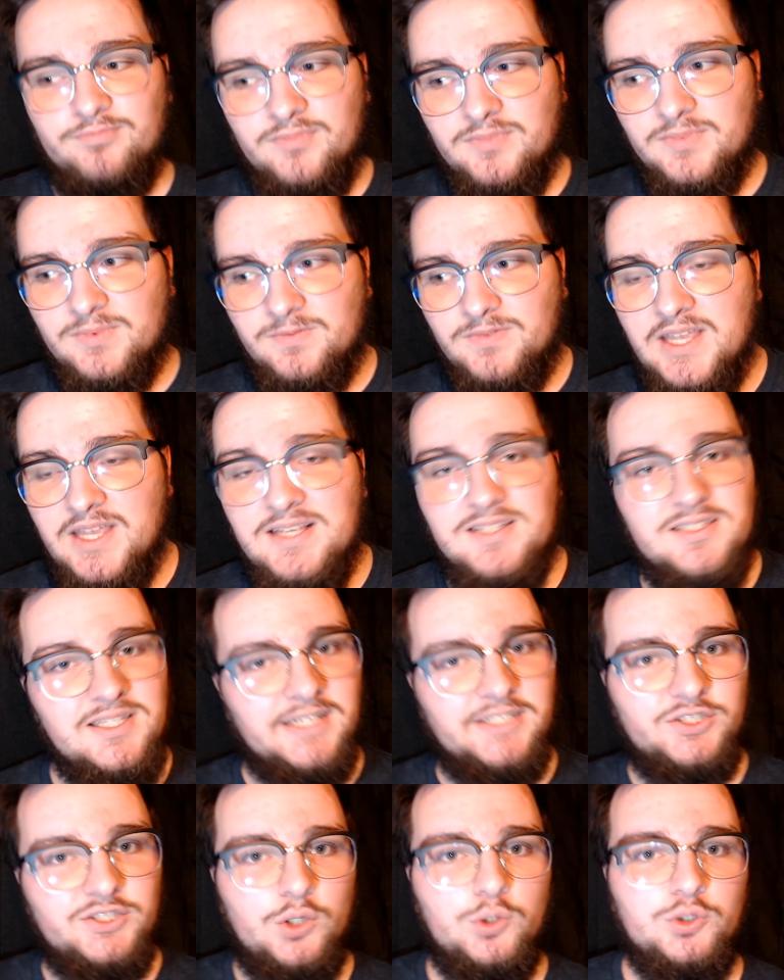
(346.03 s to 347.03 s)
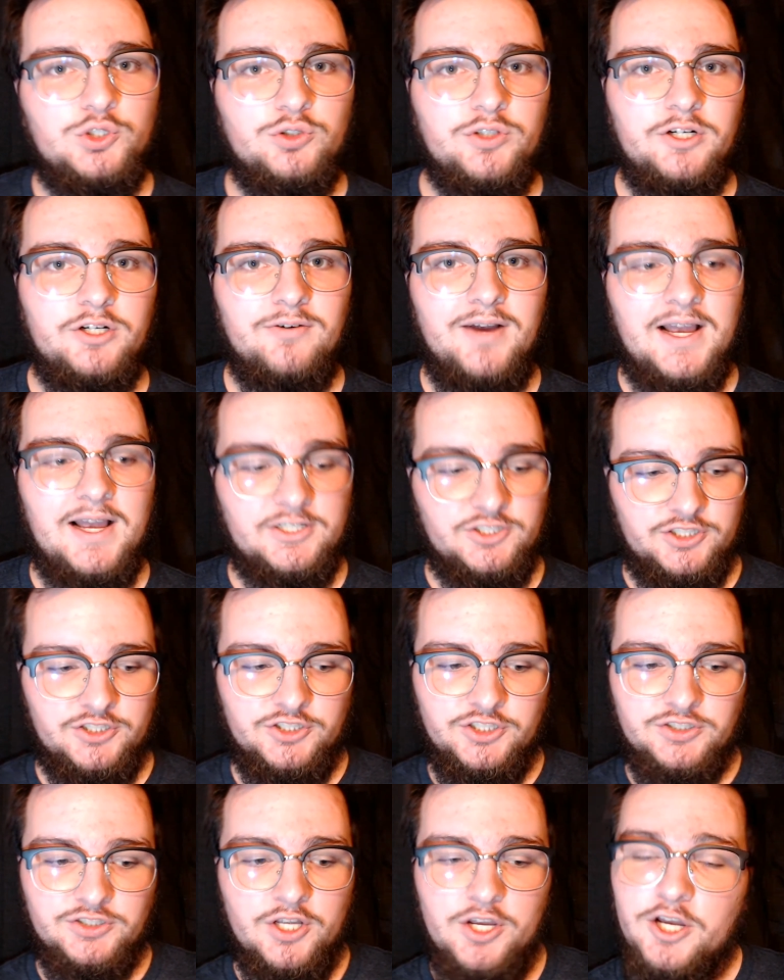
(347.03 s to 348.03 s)
Things like social interaction,
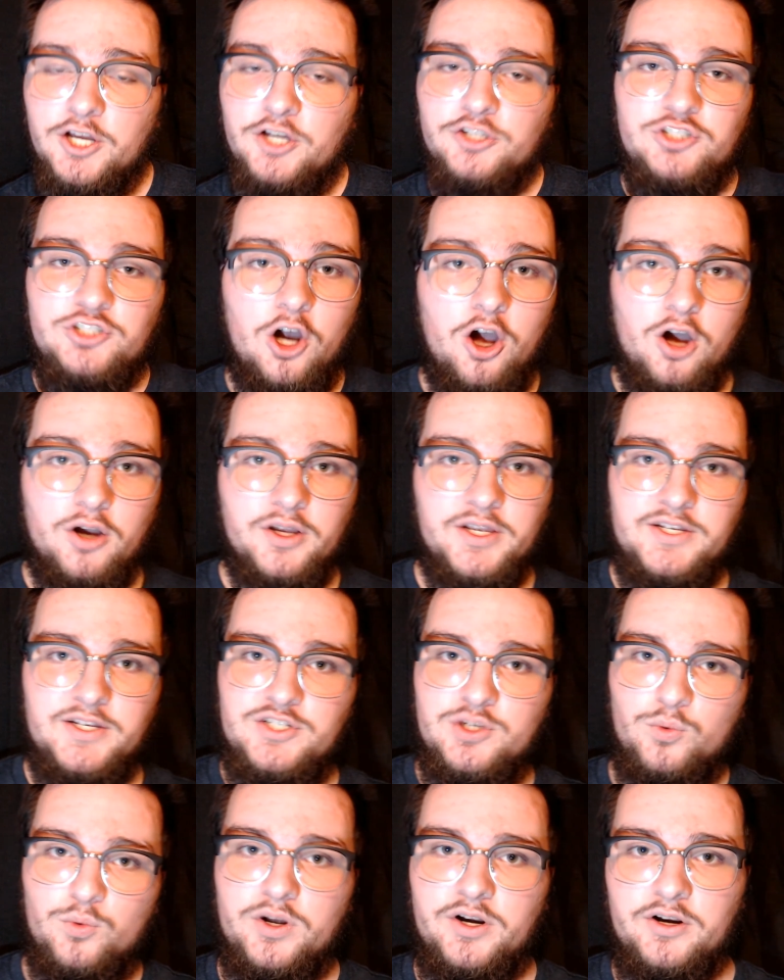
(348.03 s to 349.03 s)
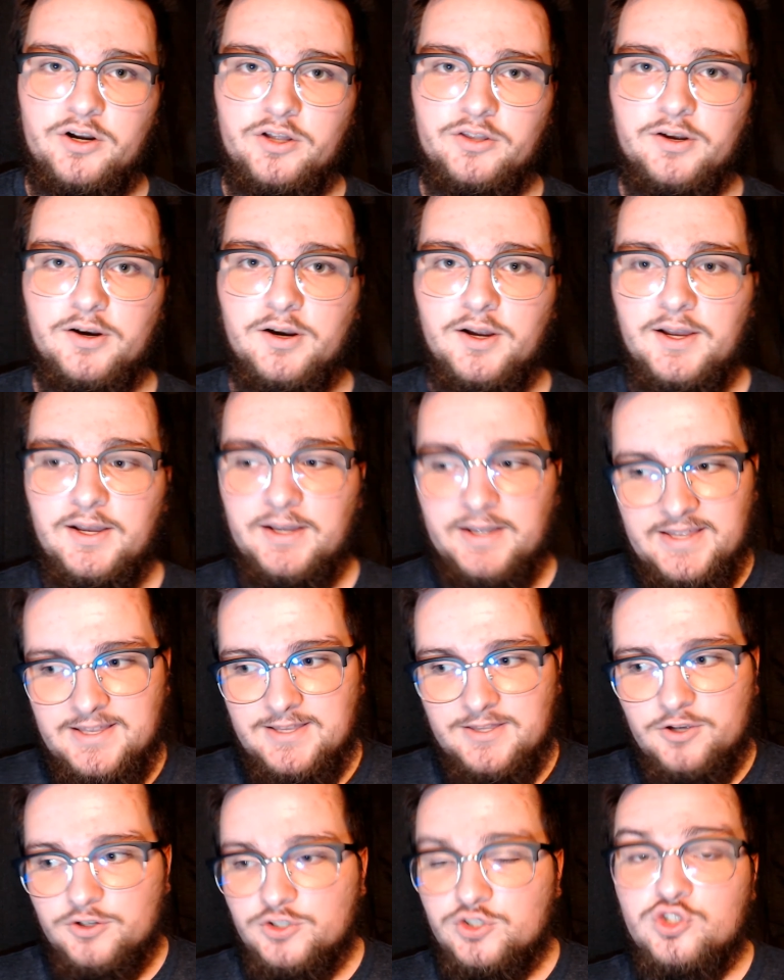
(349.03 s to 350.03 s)
just talking to one another.
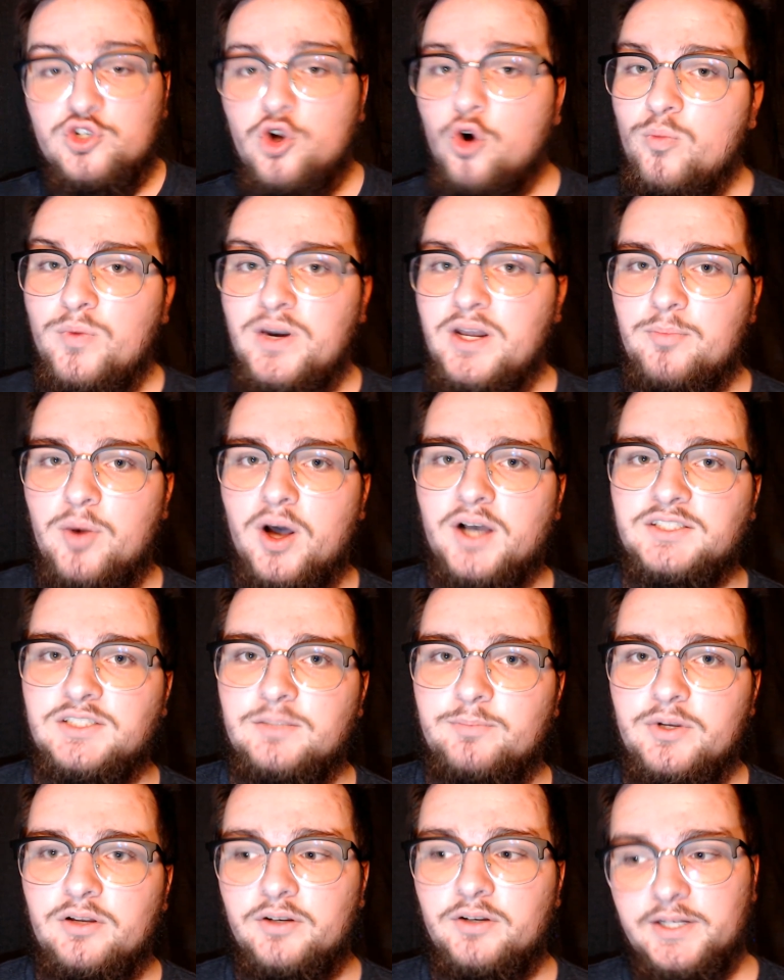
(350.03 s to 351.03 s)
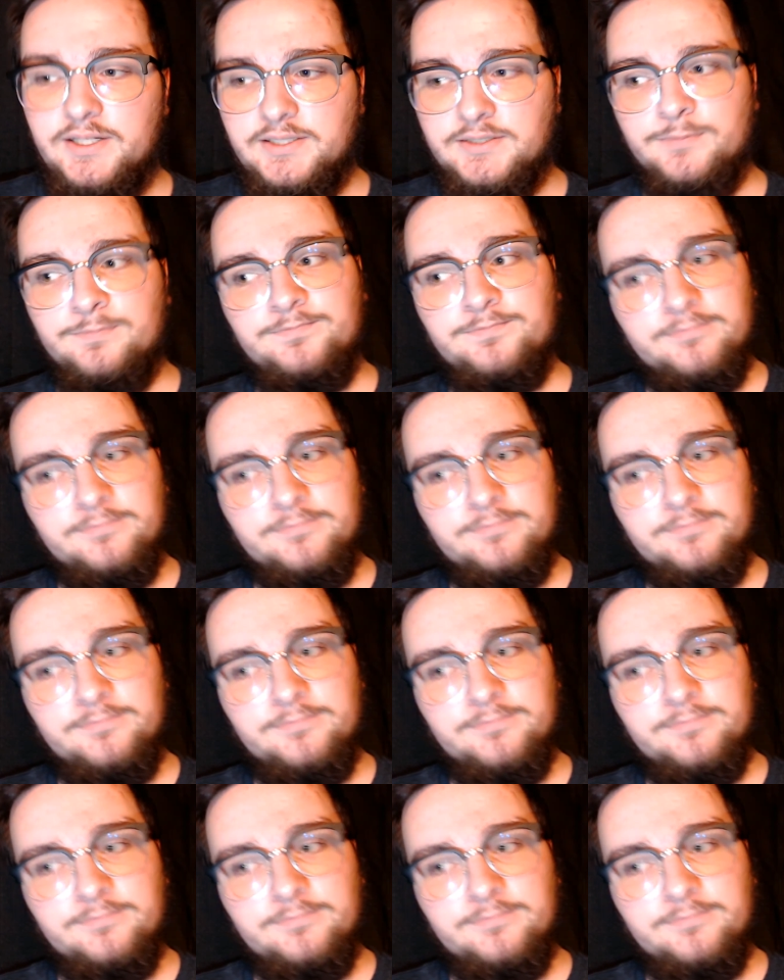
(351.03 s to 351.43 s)
There's so many possibilities.